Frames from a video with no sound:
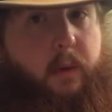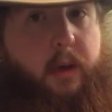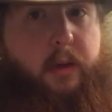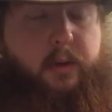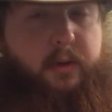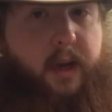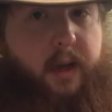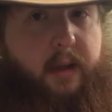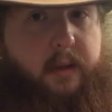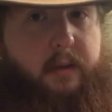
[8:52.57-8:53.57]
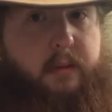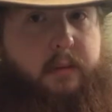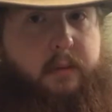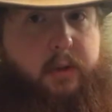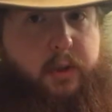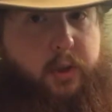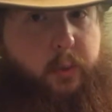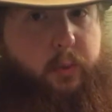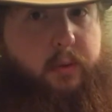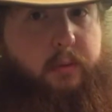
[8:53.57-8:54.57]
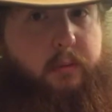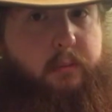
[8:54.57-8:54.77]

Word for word: I could try the jute.